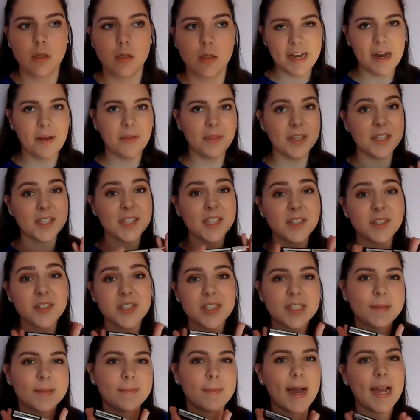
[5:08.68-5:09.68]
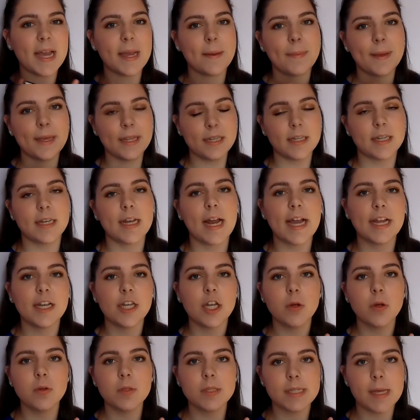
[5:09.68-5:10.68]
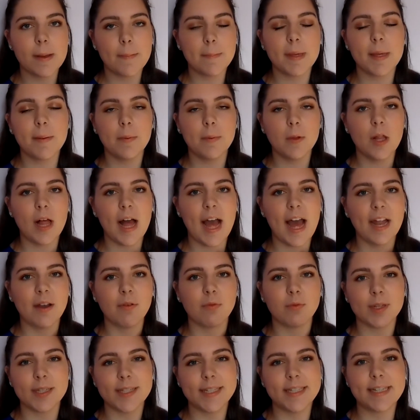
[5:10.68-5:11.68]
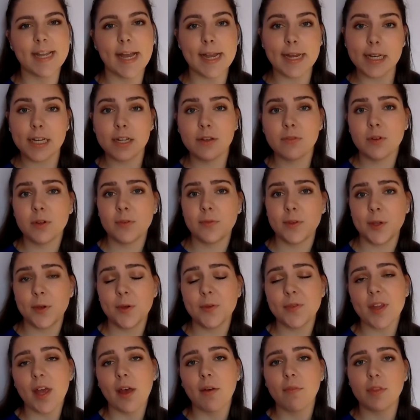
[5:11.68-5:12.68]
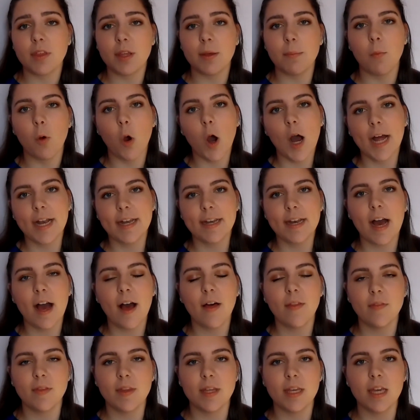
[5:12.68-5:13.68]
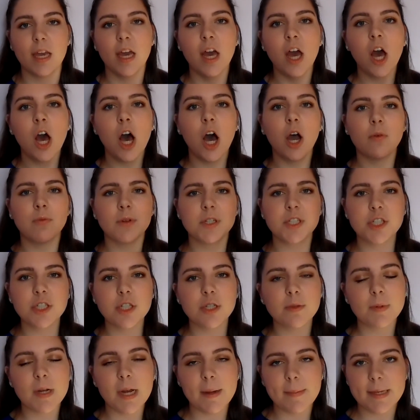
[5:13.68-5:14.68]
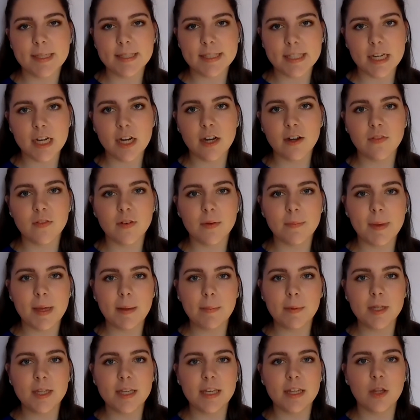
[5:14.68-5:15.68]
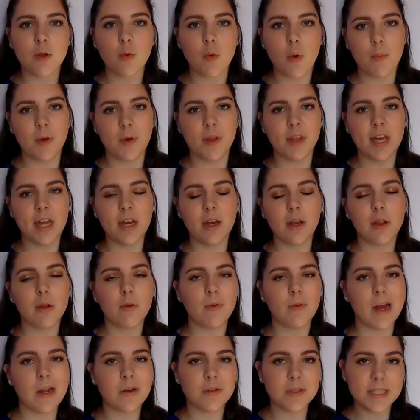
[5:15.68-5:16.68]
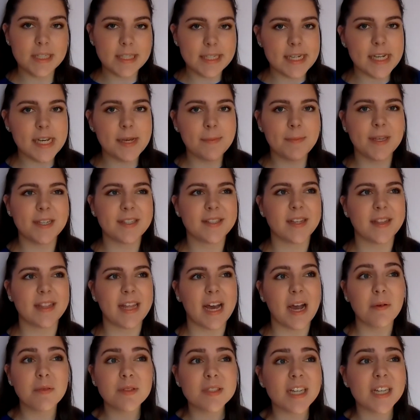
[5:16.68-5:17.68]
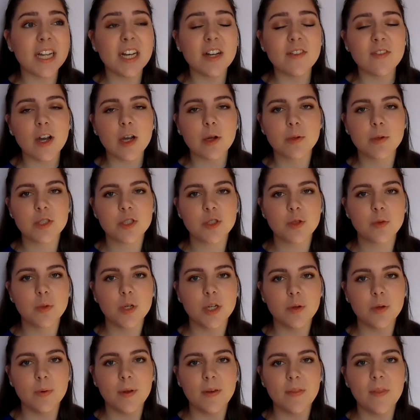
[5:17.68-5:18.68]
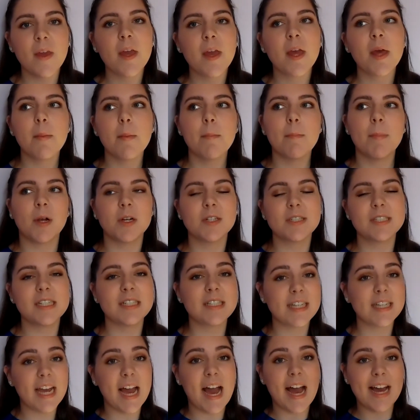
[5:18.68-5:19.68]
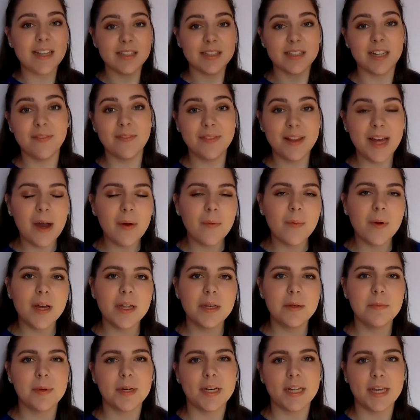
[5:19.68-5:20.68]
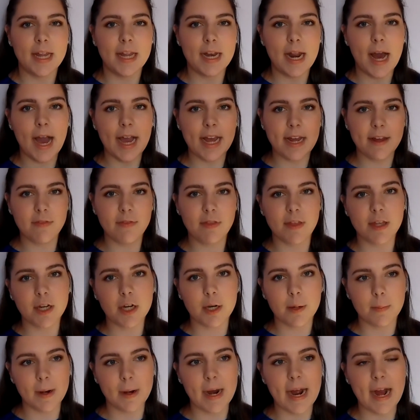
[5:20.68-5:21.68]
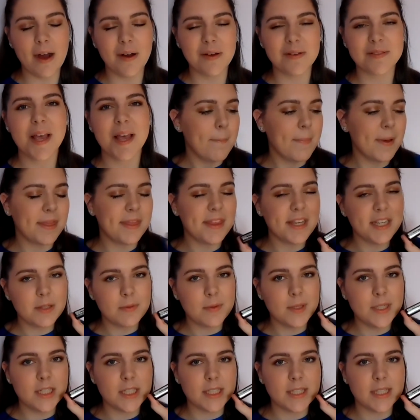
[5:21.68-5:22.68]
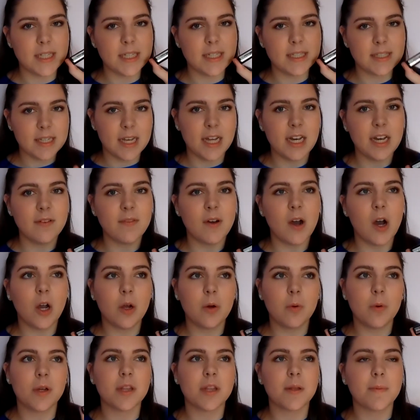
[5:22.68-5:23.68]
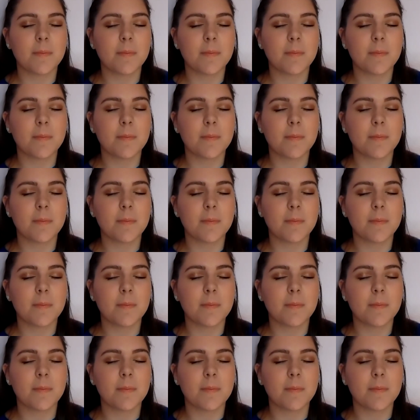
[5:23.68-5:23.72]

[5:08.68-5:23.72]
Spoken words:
Now, this is just my opinion. I know some people had really negative reviews of the wand on the original brow mascara from Maybelline, the one with kind of the rounded tip. They said that was kind of awkward to work with. Personally, I love that one, but again, I have thicker brows. But this one just is kind of awkward.